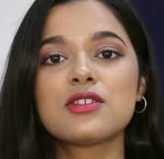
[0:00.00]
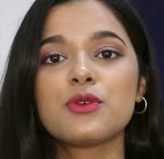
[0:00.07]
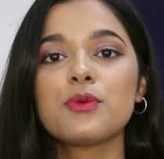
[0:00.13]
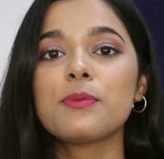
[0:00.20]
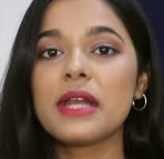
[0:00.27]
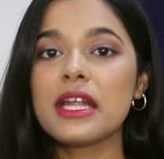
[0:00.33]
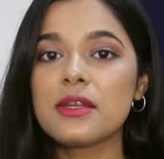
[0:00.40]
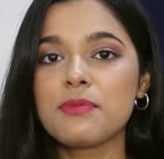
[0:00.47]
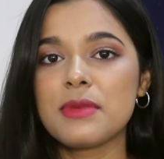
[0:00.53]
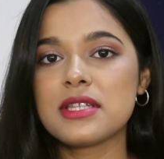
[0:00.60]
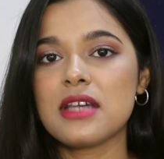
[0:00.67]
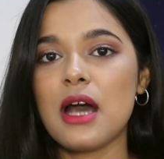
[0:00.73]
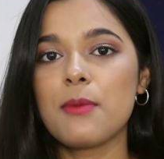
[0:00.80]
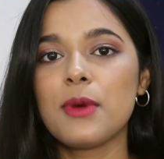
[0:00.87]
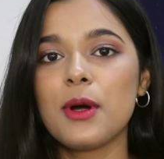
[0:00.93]
to meet
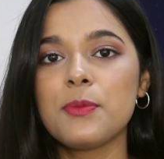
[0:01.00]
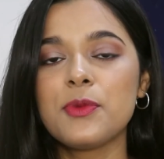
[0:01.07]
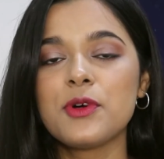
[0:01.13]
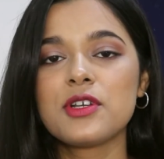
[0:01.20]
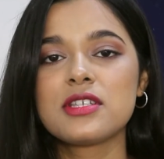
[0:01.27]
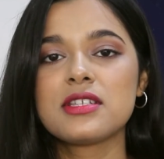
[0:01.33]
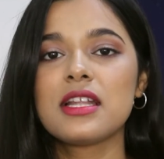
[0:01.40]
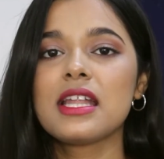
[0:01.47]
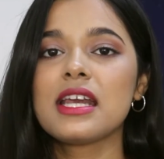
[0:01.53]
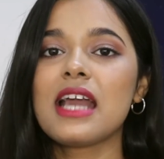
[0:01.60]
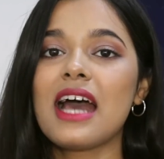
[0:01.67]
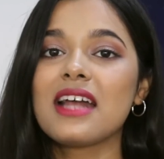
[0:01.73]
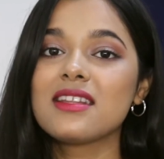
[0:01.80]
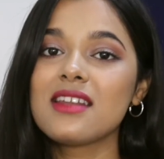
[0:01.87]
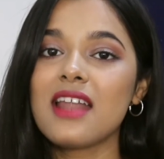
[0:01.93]
Masaba personally
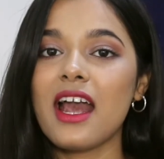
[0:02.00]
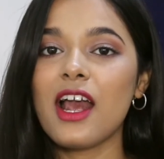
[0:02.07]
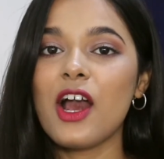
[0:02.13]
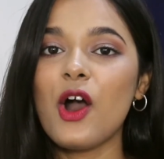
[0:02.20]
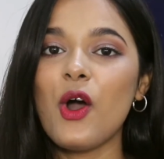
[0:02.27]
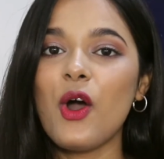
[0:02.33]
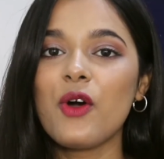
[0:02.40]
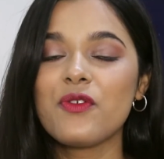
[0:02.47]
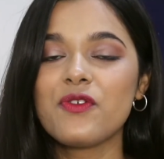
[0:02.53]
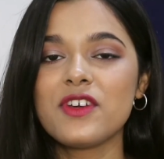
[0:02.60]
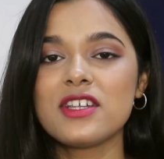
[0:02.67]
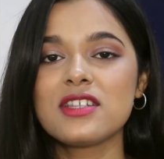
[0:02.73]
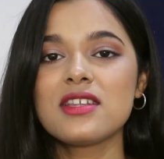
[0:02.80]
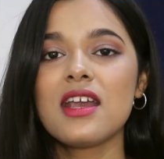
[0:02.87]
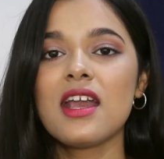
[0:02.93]
at the Nykaa
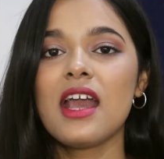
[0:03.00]
office